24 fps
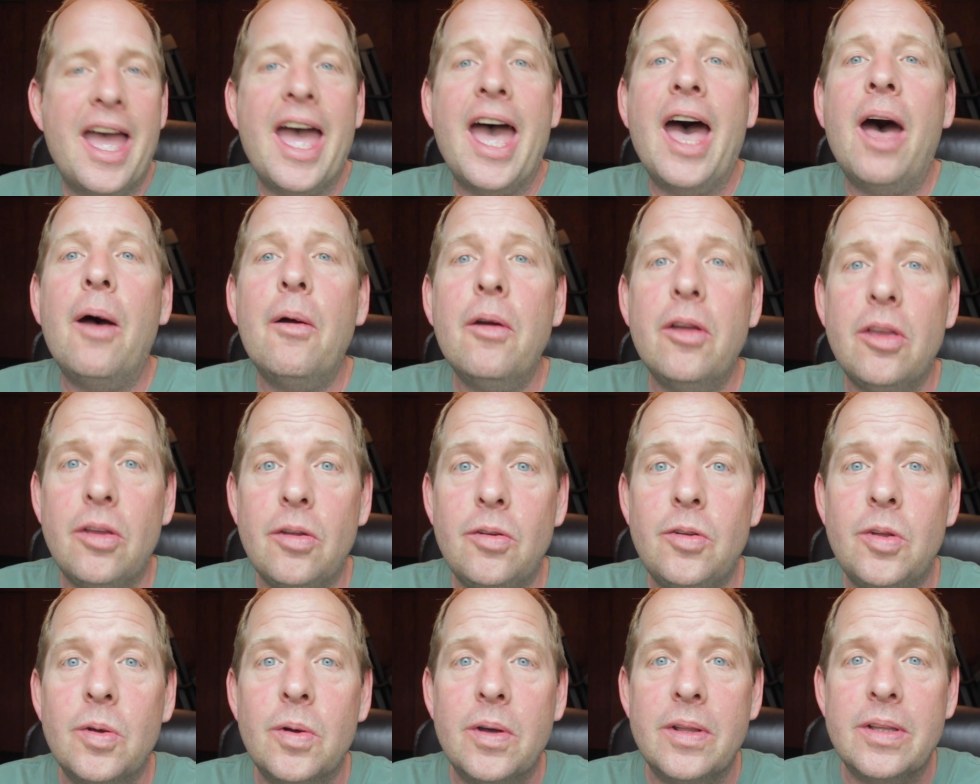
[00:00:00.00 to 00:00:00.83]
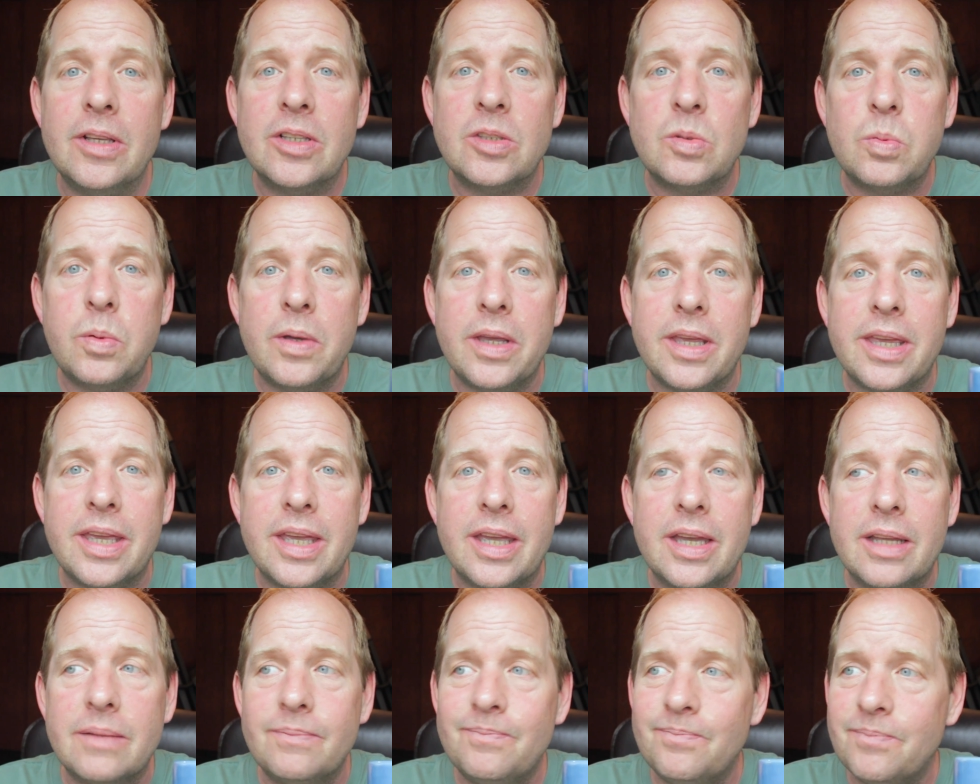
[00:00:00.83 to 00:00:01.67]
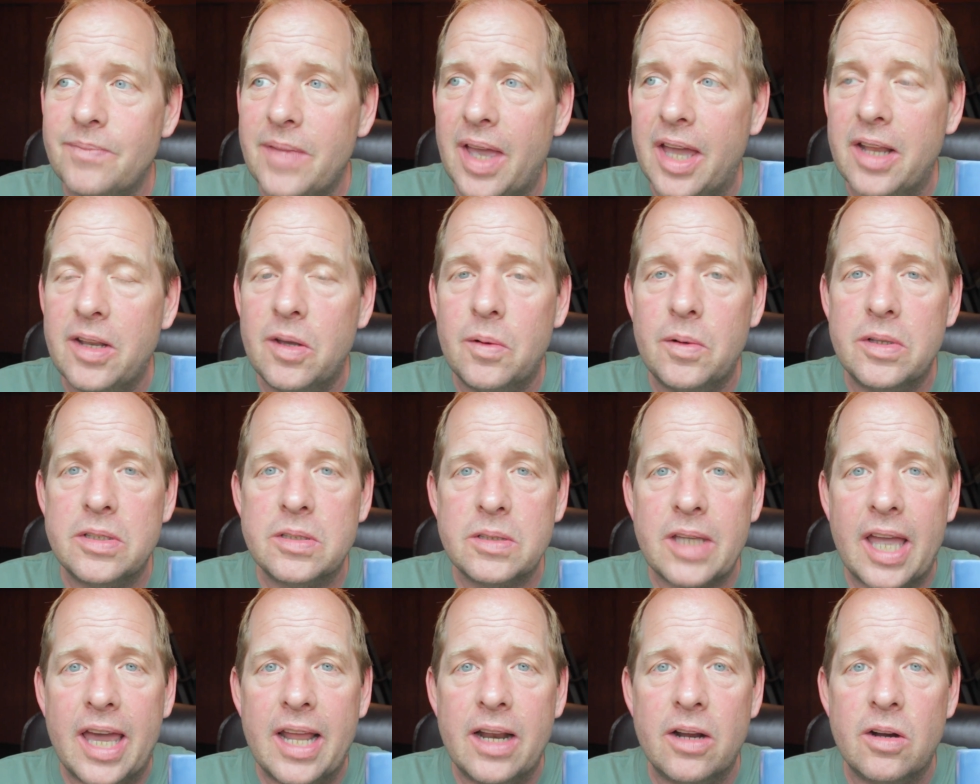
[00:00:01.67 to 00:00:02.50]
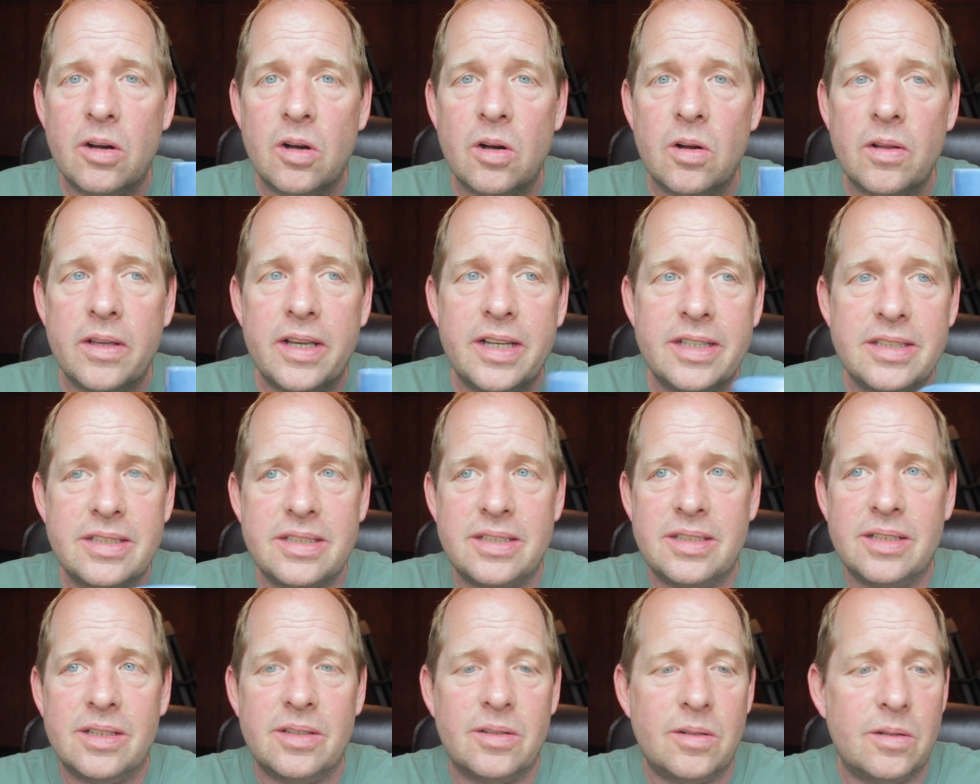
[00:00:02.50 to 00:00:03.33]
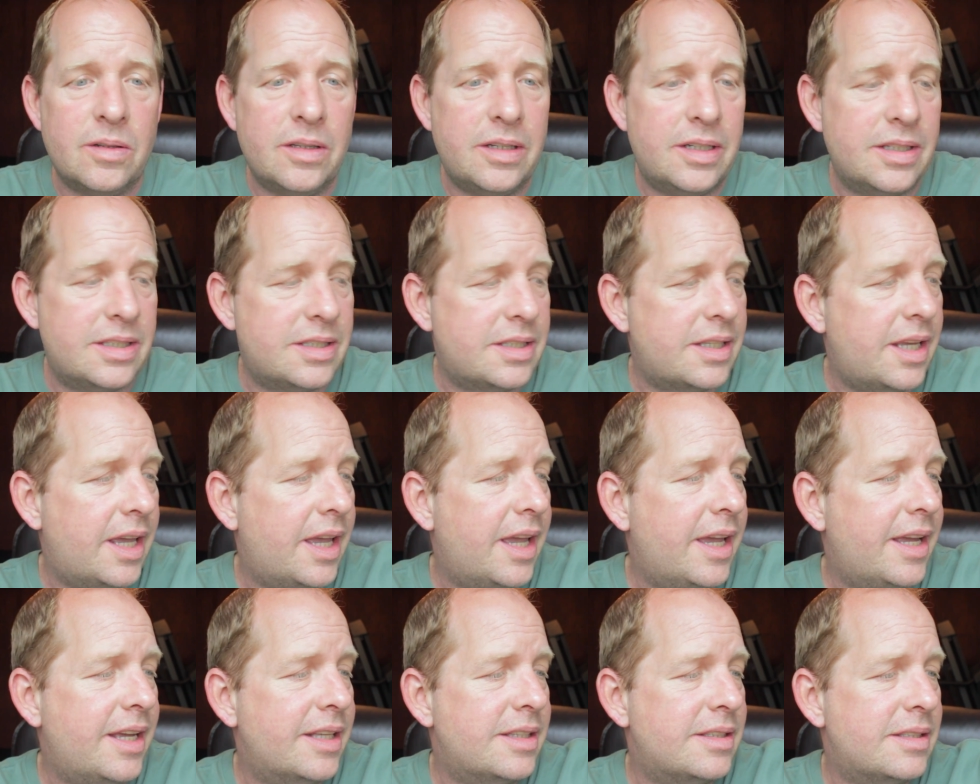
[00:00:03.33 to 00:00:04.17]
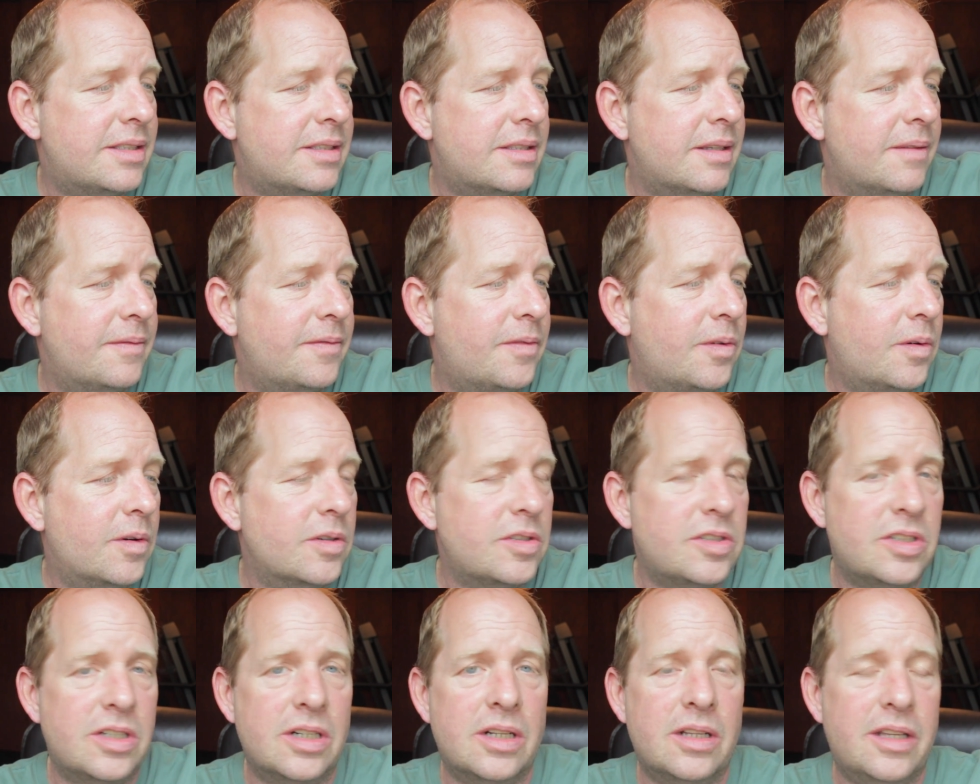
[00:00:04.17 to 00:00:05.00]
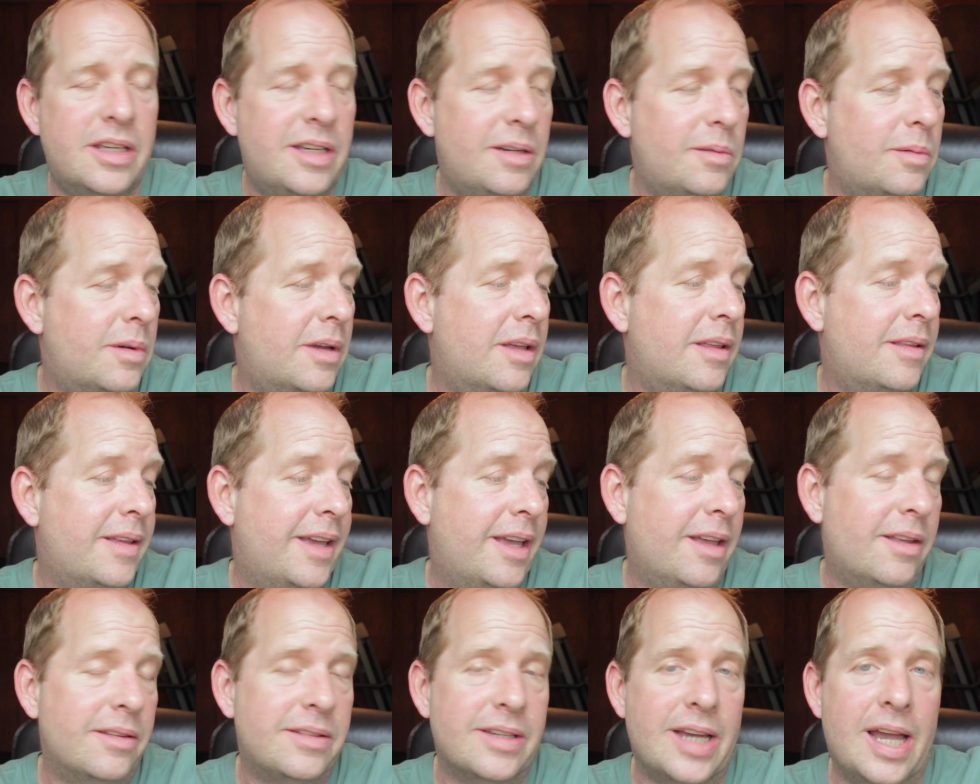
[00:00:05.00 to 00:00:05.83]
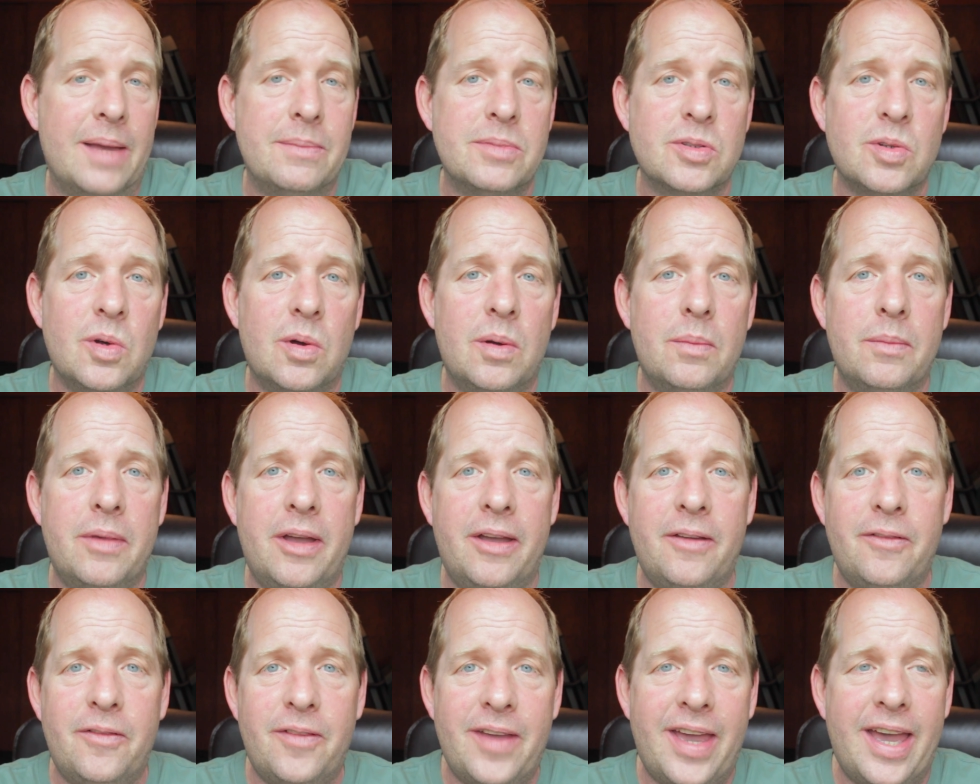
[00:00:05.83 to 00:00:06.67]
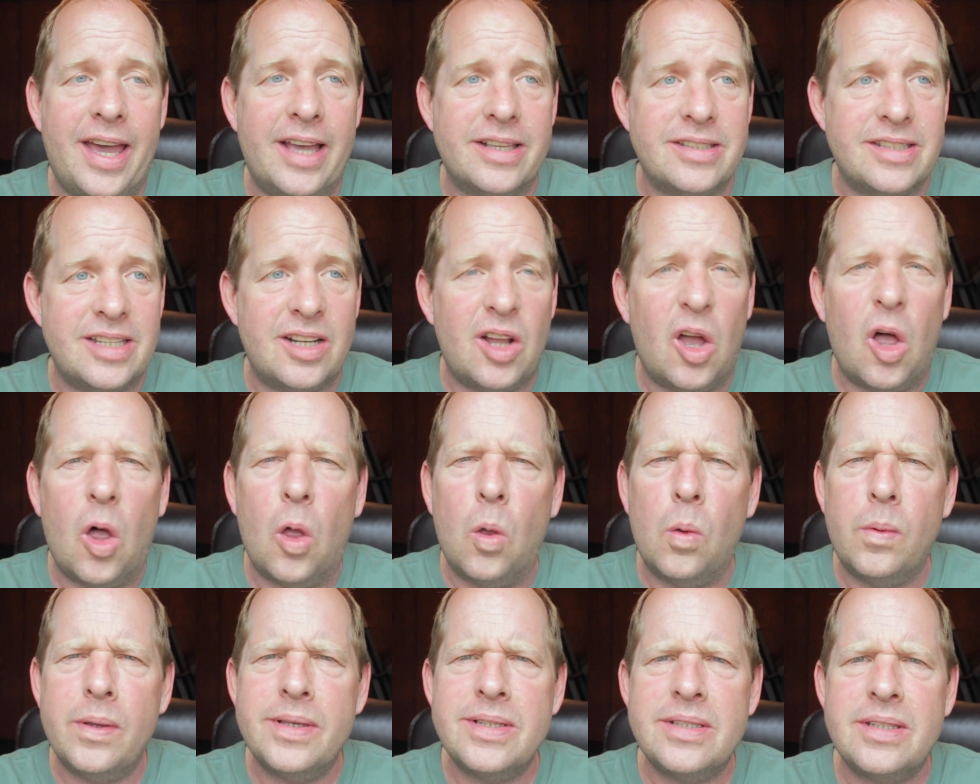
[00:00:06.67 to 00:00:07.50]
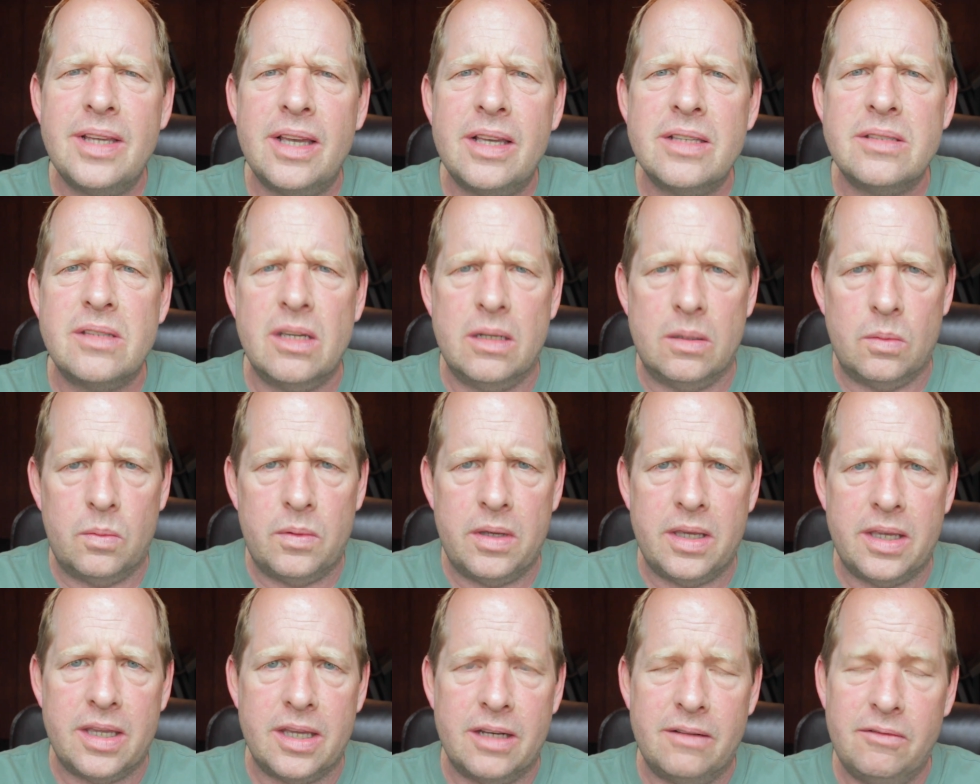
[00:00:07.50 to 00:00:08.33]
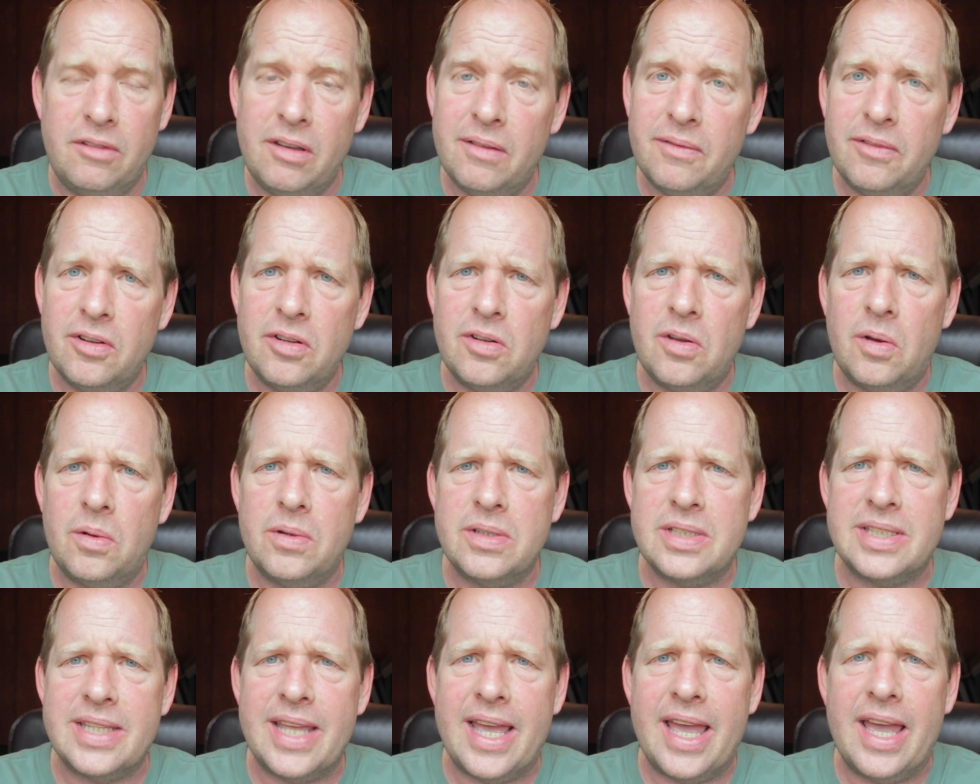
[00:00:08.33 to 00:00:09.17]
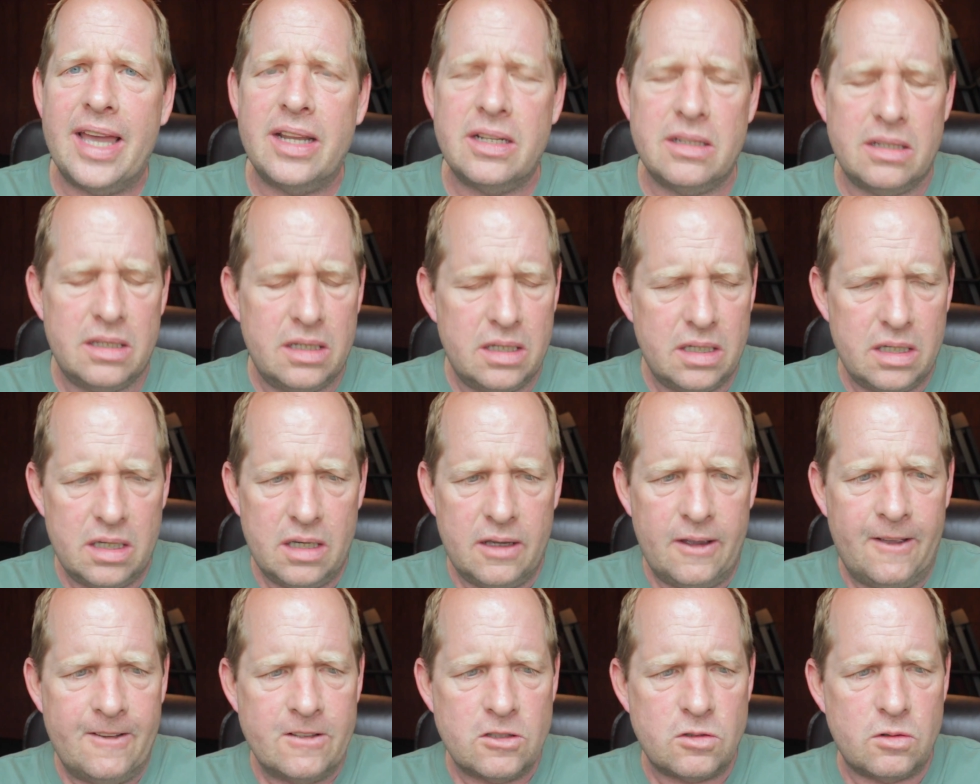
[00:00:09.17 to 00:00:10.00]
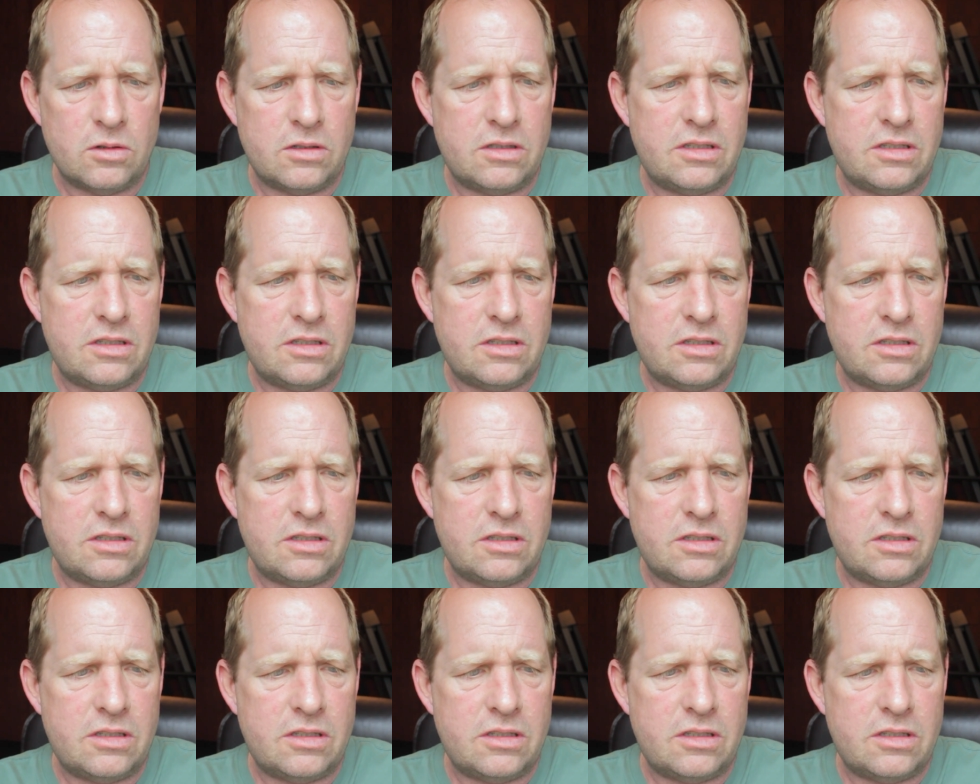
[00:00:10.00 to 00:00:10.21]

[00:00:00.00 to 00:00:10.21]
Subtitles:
How are you doing this weekend? I know it's kind of early. It's still early to say. It's unfortunately, well, hell, time's going by fast. It always does on the weekend. Have you ever noticed that? It's